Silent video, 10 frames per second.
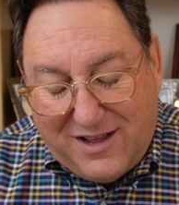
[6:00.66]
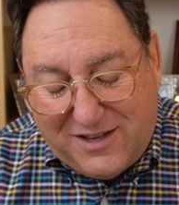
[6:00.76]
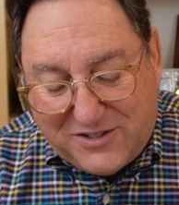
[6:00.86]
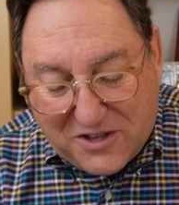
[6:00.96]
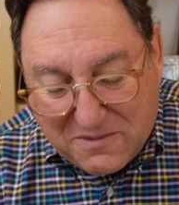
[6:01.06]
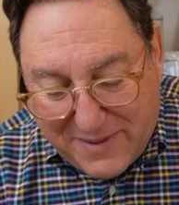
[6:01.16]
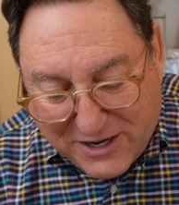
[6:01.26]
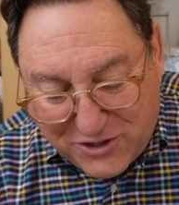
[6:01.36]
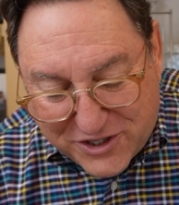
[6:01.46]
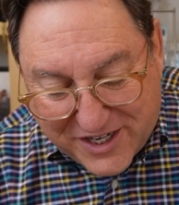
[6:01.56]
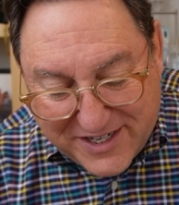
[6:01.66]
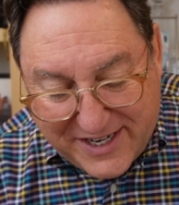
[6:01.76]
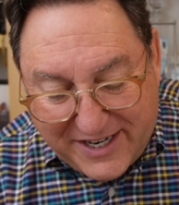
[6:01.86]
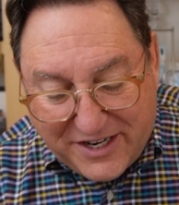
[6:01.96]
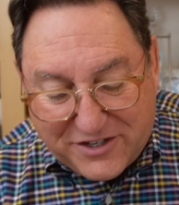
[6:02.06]
So the Medrash
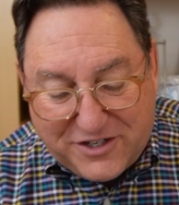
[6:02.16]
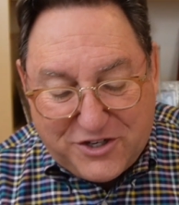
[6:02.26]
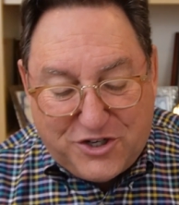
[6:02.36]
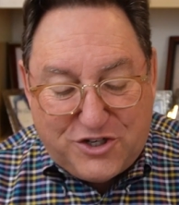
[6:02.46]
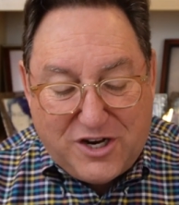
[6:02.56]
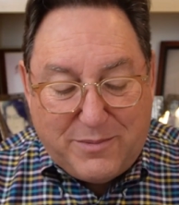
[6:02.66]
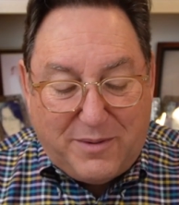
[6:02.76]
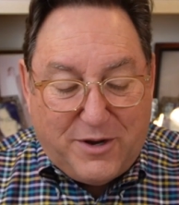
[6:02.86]
continues, Kishishama